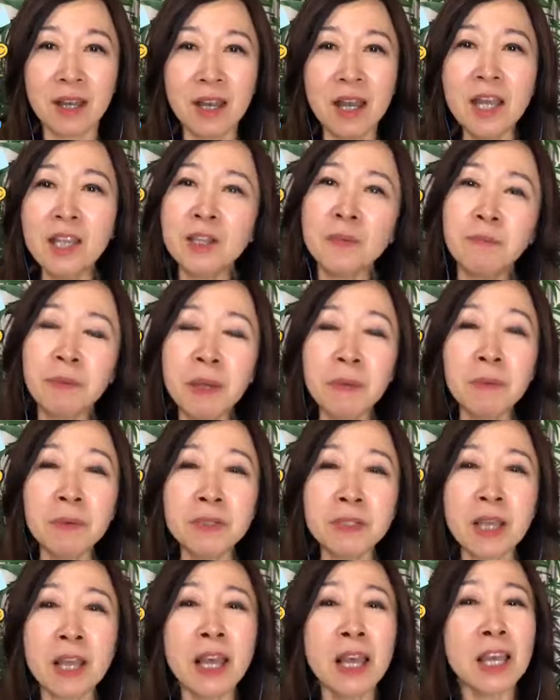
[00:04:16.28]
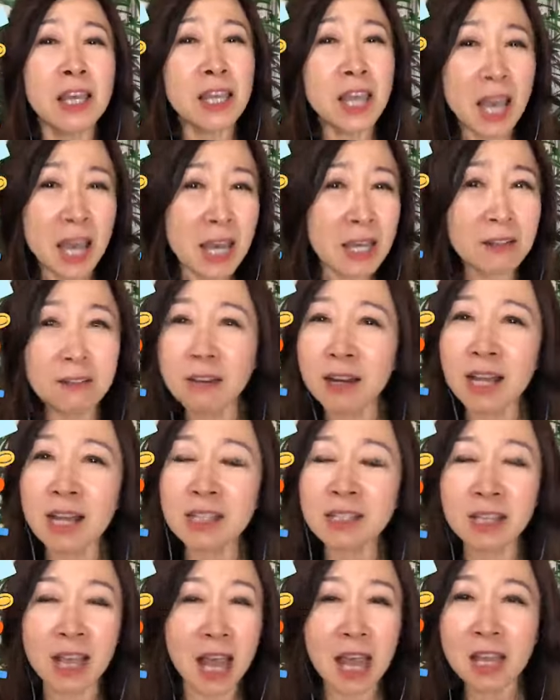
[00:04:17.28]
And the people say, yeah,
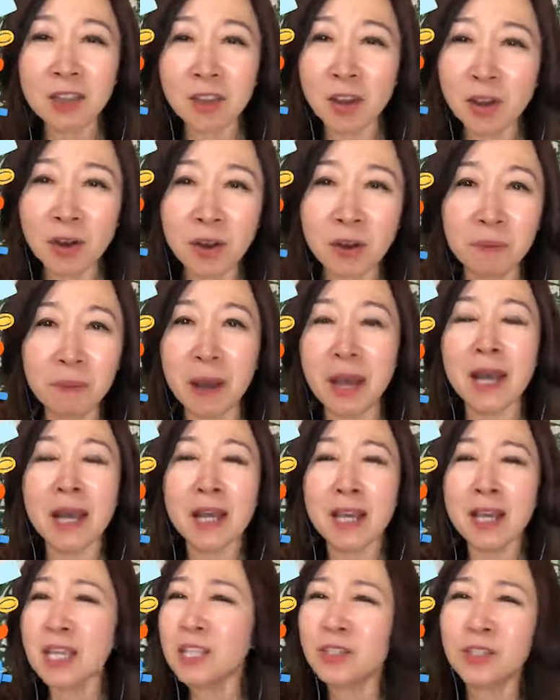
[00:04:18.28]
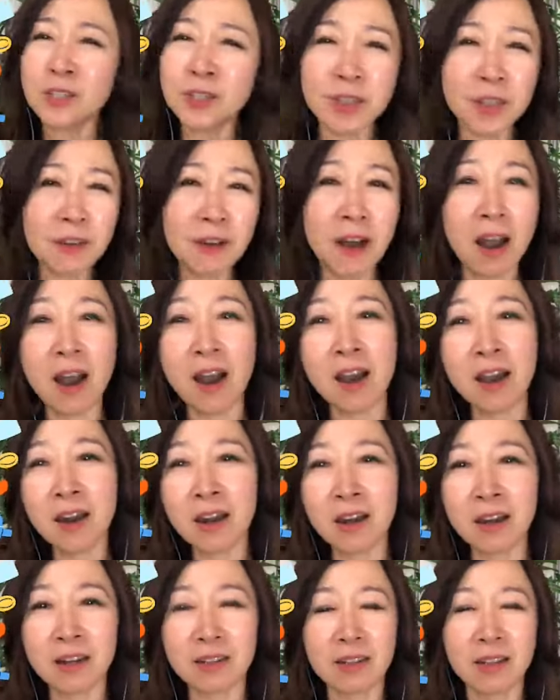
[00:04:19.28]
Grace, I know, but it's still
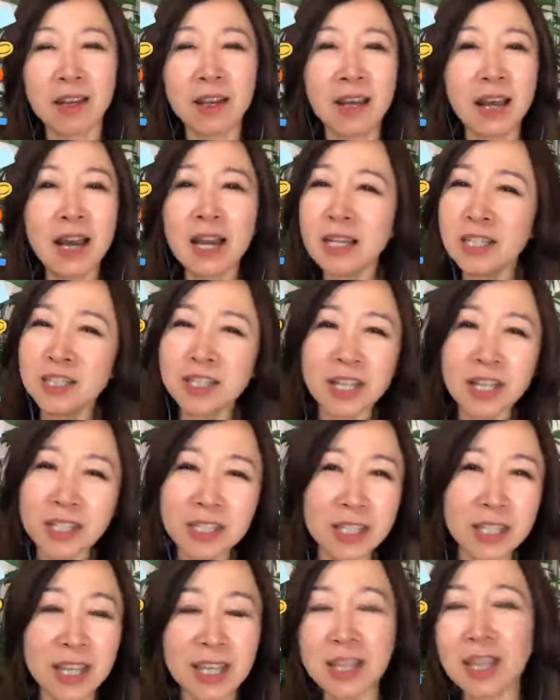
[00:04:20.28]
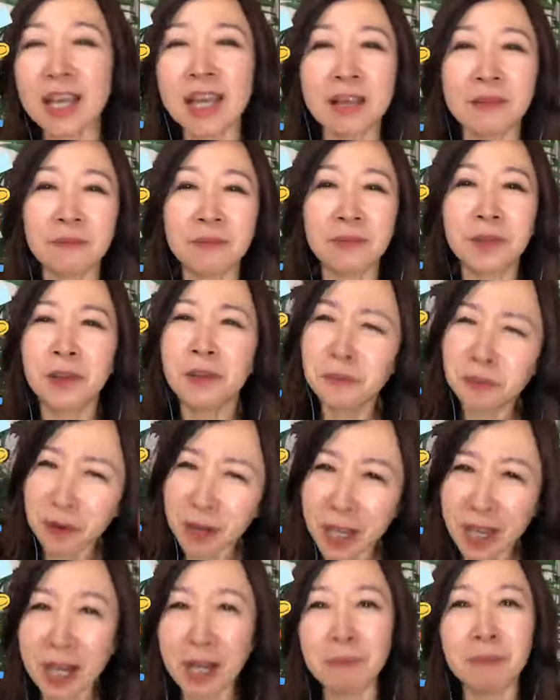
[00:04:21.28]
hard. I just cannot
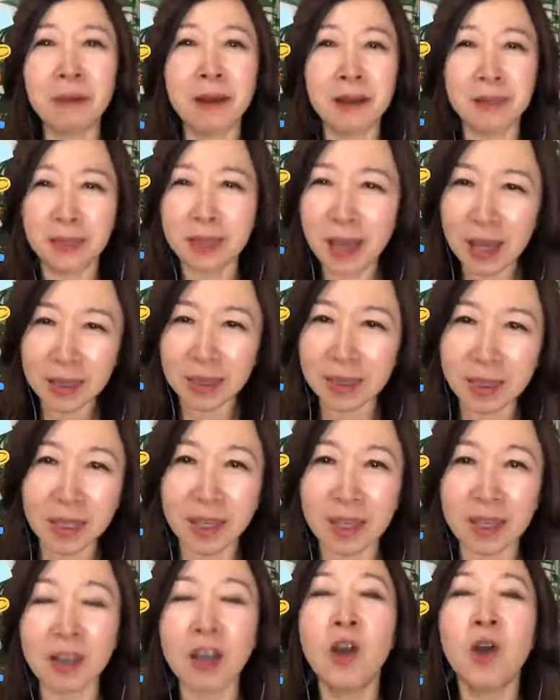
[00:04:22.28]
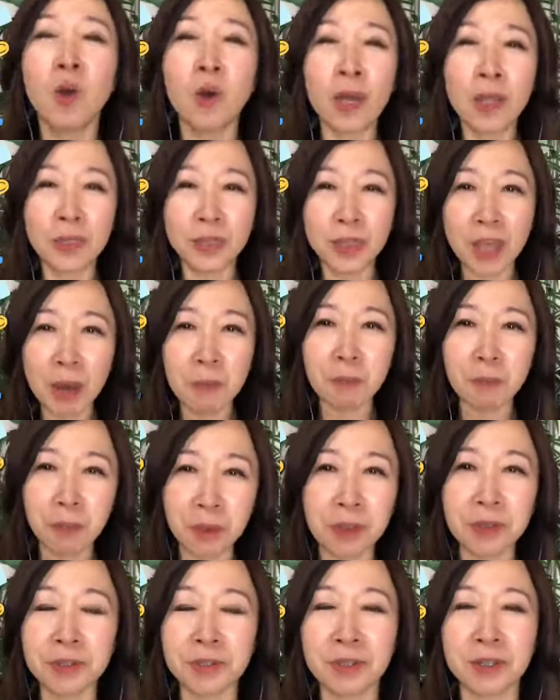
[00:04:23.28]
forget about that thing or that
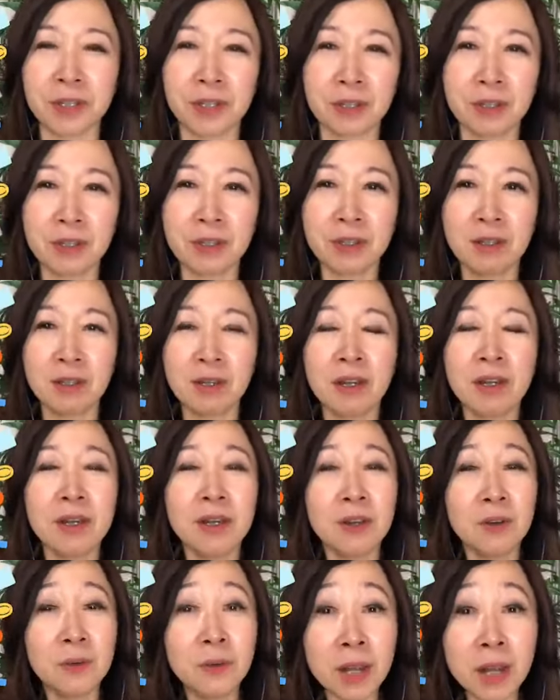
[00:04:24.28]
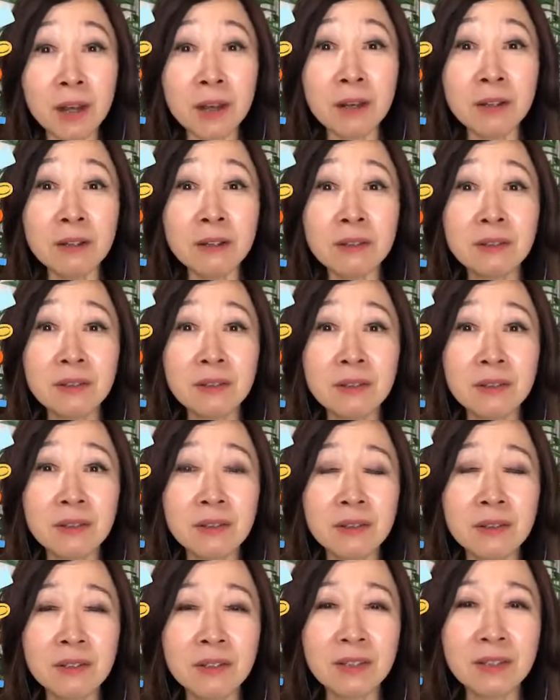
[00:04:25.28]
person. Well,
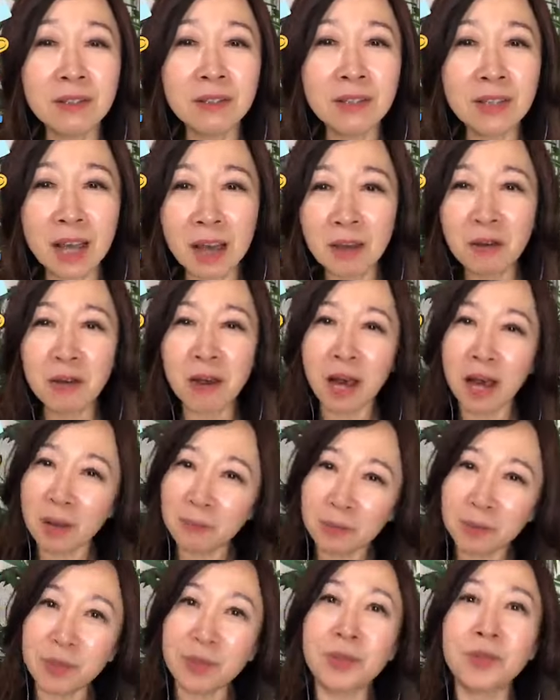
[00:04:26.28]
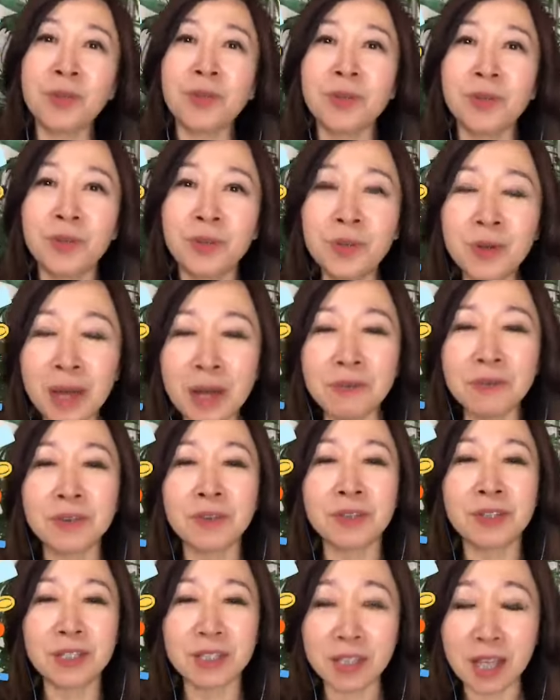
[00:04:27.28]
now up to you. You have
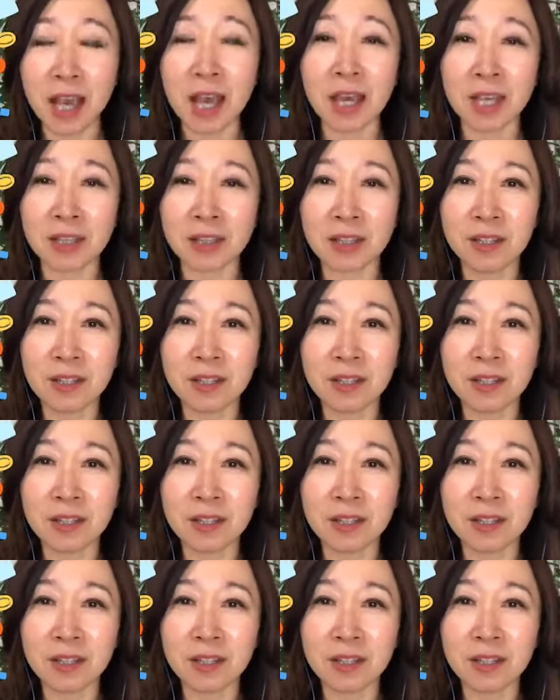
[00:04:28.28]
to decide.